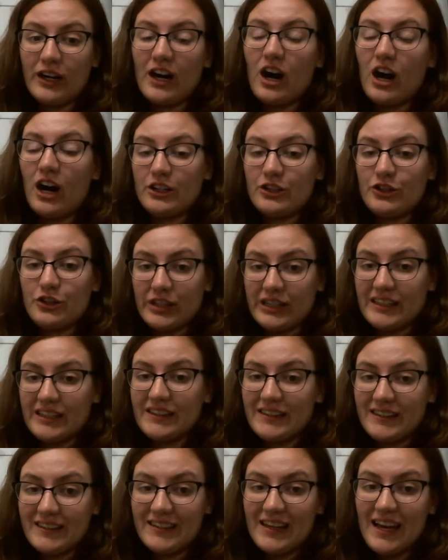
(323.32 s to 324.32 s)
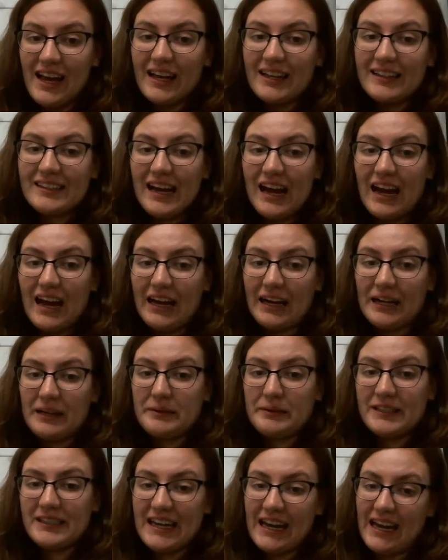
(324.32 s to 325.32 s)
hundredths
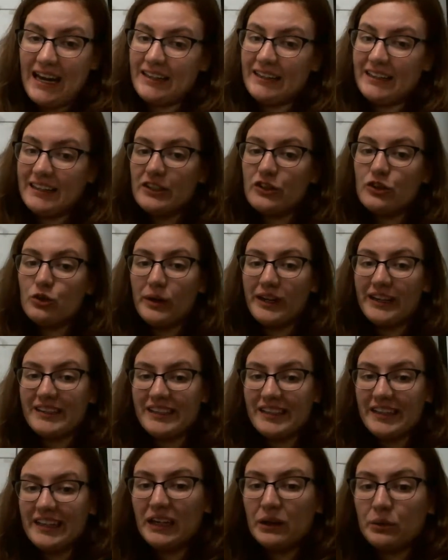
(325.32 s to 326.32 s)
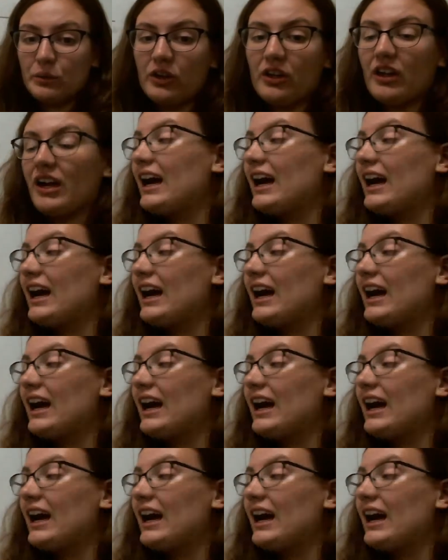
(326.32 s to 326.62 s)
times 10 is going to equal.